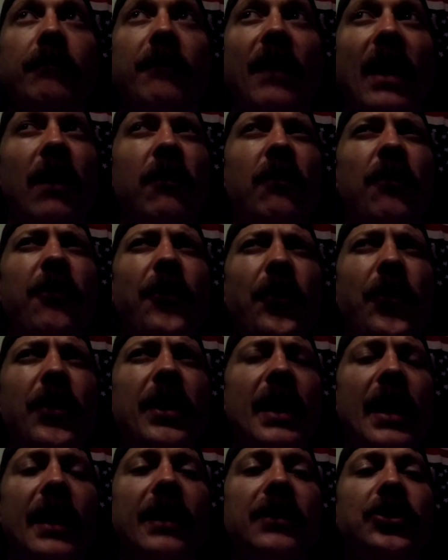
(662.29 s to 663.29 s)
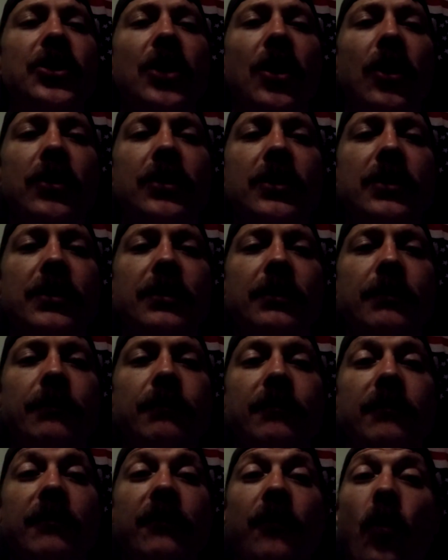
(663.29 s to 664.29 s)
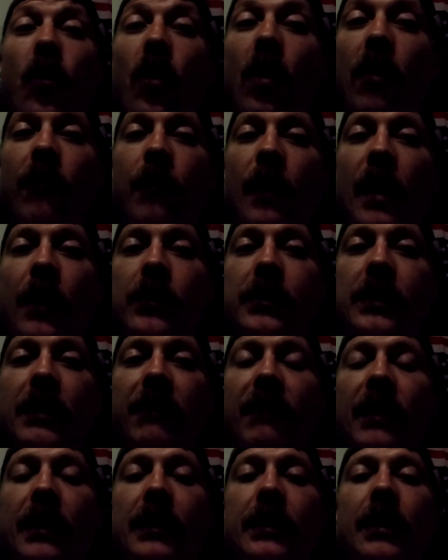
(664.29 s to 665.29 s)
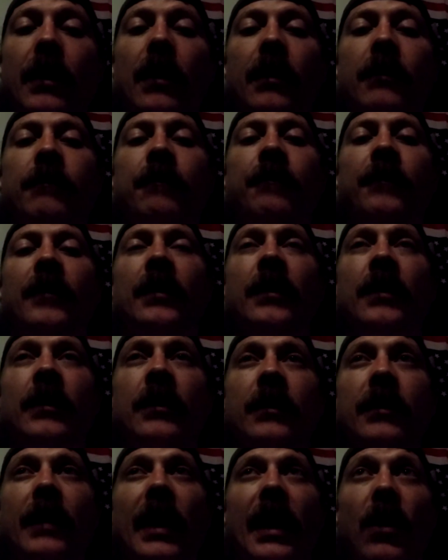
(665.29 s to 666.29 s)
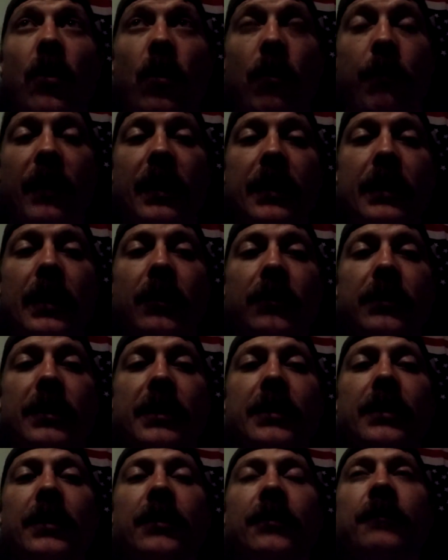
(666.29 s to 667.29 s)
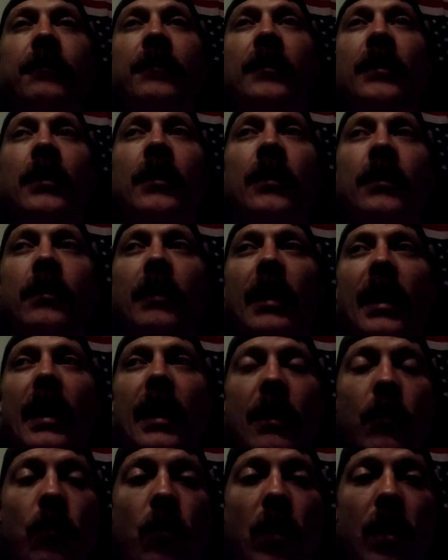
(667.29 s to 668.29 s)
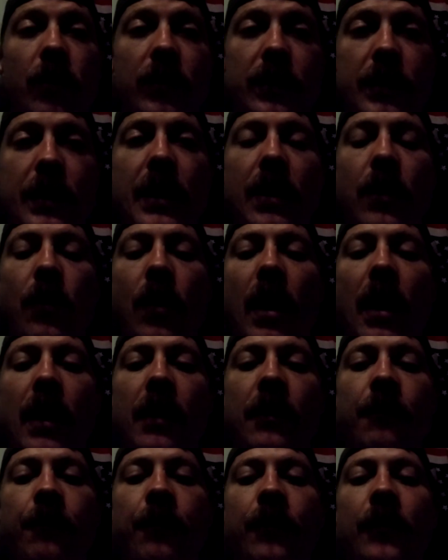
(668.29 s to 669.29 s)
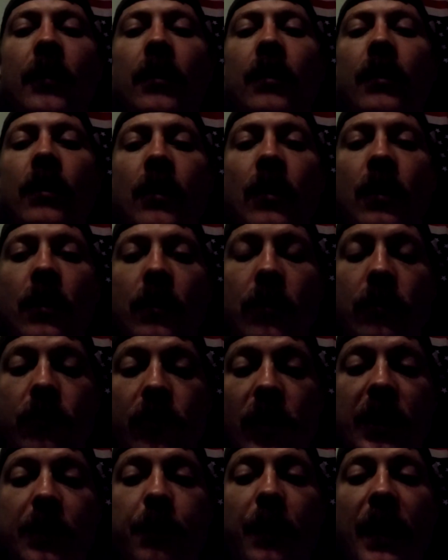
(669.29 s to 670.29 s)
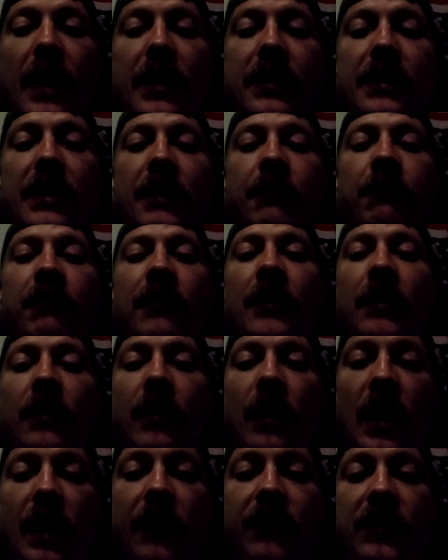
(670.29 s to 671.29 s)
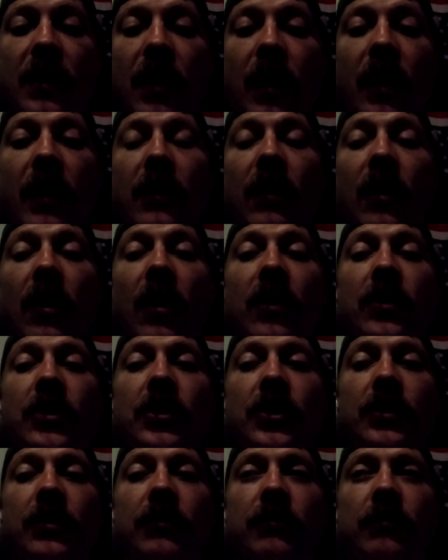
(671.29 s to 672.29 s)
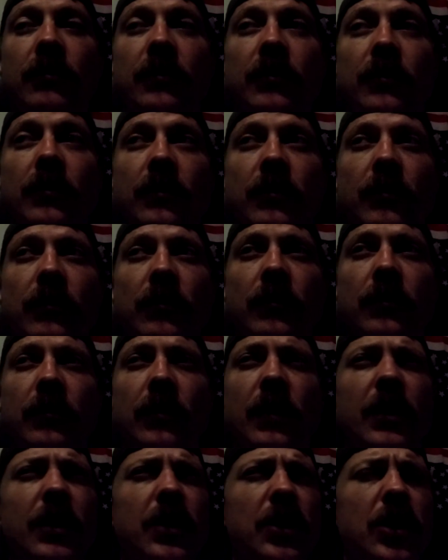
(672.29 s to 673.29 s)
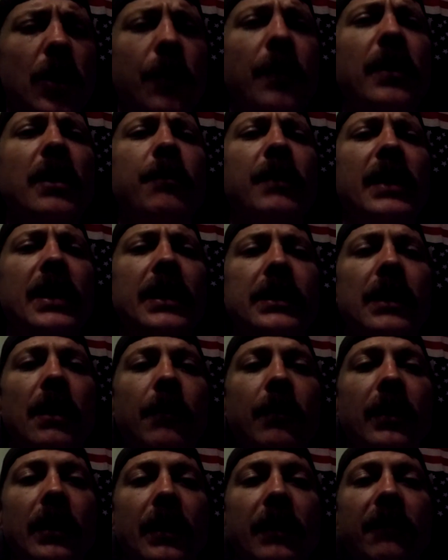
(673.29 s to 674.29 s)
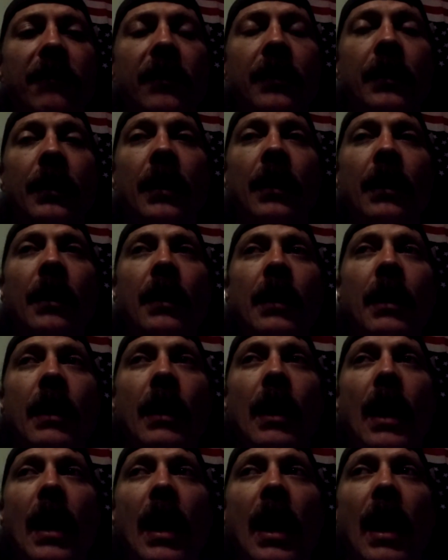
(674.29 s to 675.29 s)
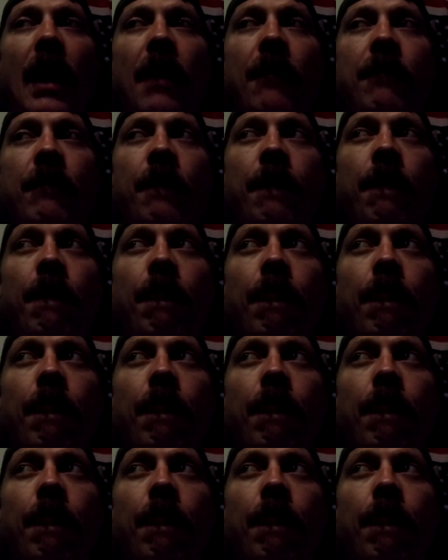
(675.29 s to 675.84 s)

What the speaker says: found 38 charges. 4 of them I was convicted on, okay, or pled guilty to. Okay, one was a DUI, trespassing, livestock at large, disturbing the peace, I believe. Out